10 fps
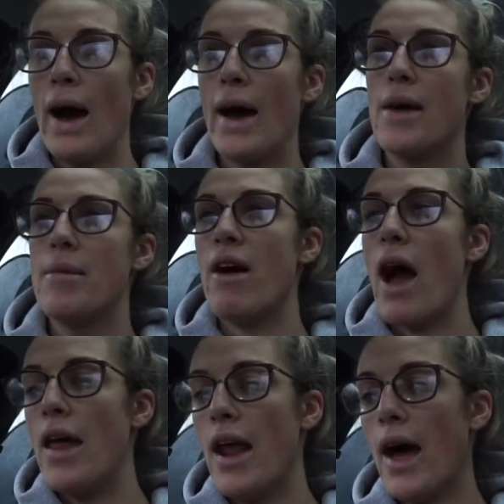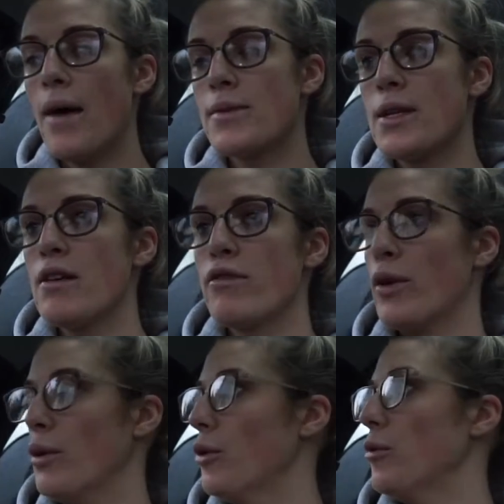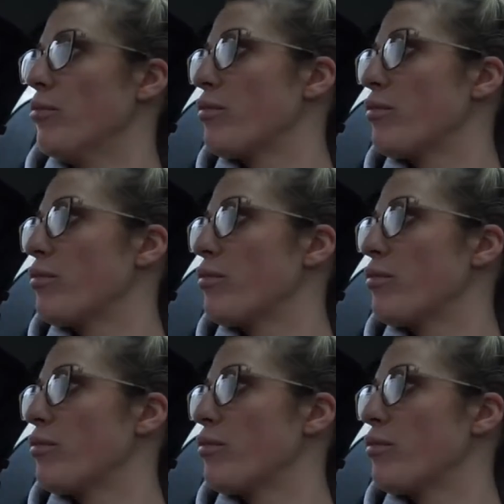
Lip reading: I am an absolute fool.